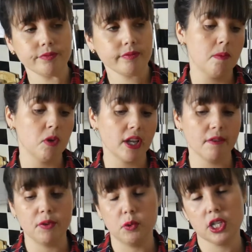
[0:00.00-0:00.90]
I'm
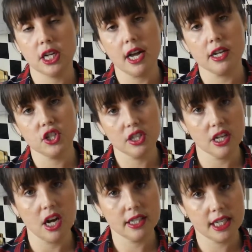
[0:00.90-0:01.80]
looking forward to kind of just
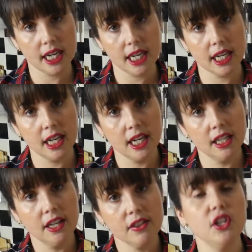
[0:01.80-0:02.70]
starting
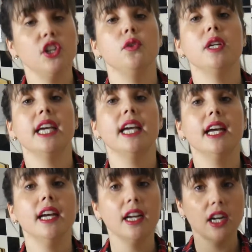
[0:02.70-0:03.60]
the new
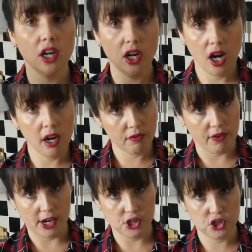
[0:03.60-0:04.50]
year
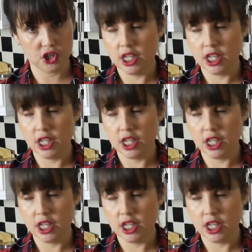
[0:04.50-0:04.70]
afresh.